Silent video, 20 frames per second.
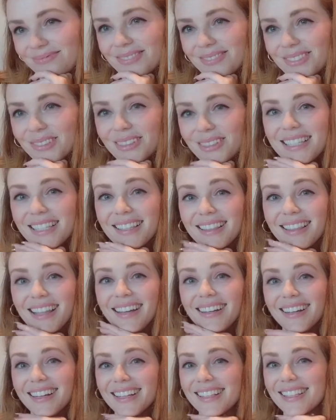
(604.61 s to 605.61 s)
Well, isn't
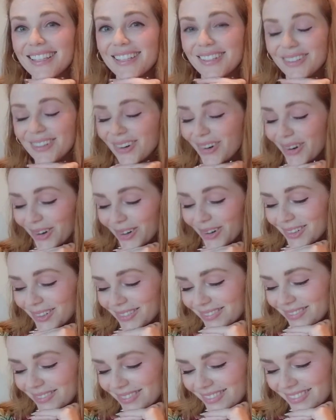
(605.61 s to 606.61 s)
that nice to know?
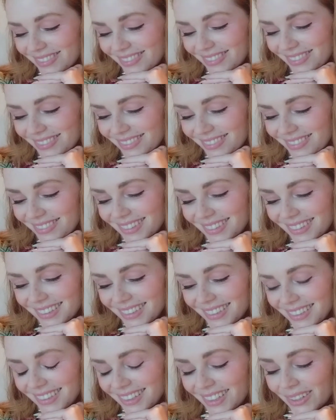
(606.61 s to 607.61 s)

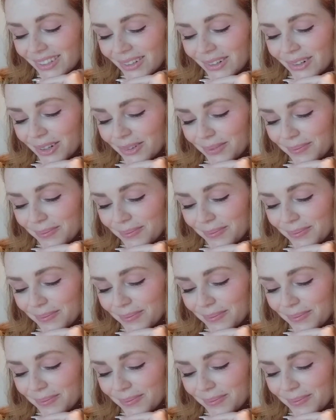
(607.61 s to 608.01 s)
You know?